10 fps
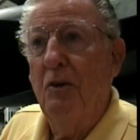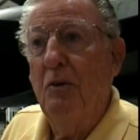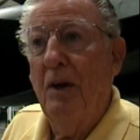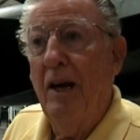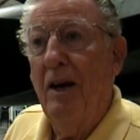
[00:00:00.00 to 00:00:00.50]

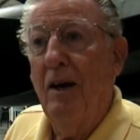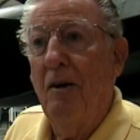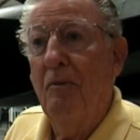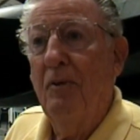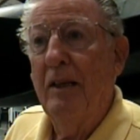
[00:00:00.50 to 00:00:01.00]
you
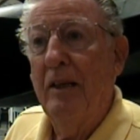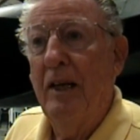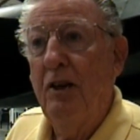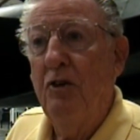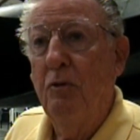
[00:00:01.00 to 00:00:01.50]
have, in
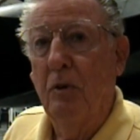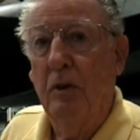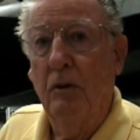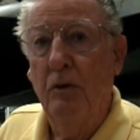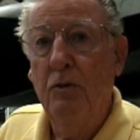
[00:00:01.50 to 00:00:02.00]
case you
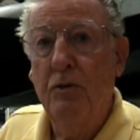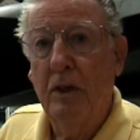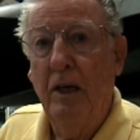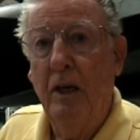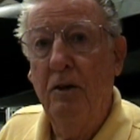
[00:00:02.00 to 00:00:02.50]
were to
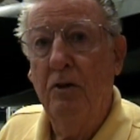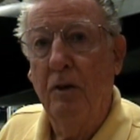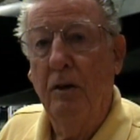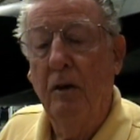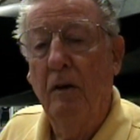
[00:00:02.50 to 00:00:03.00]
lose an
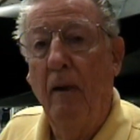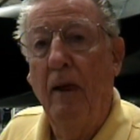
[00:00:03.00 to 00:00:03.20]
engine,